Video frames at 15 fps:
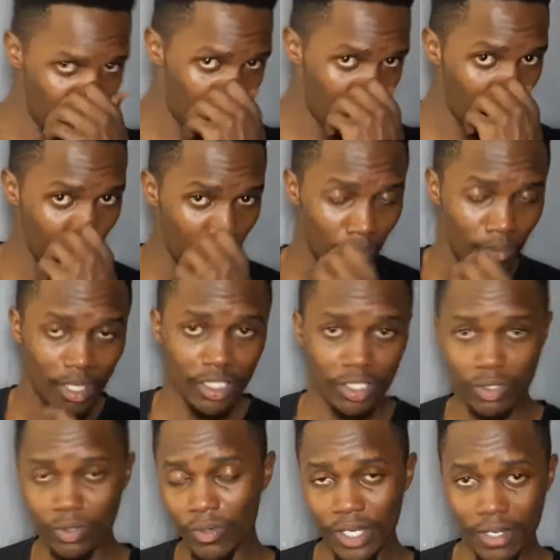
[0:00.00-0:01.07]
or Mombasa or
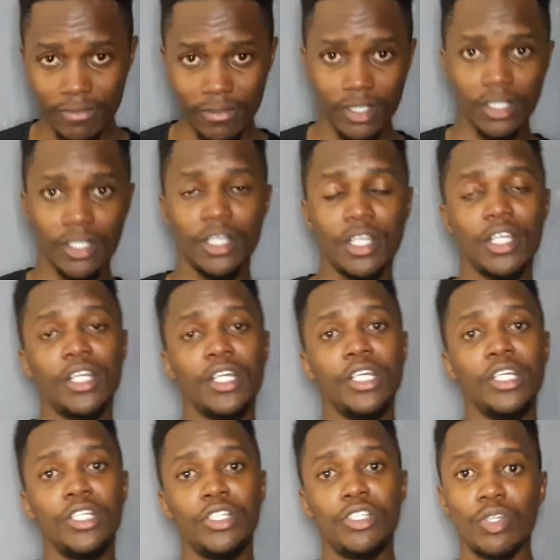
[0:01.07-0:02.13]
whatever.
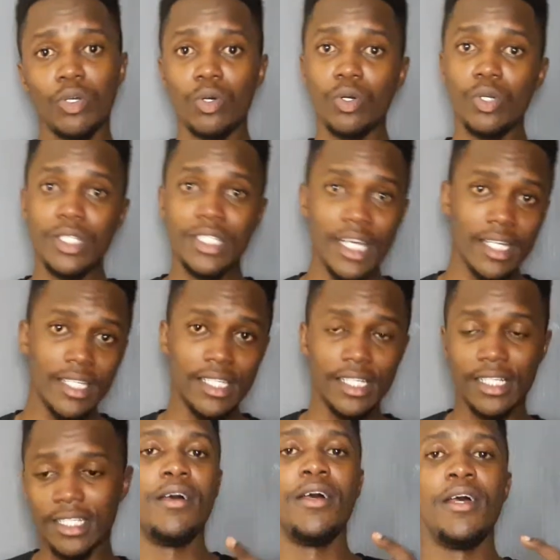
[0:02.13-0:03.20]
So
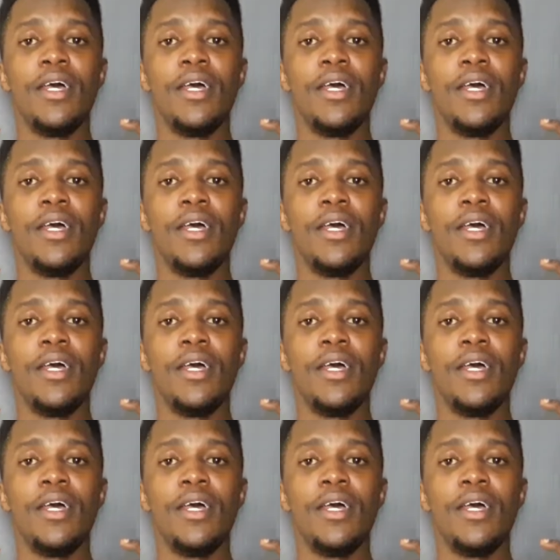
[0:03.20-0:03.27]
tactics.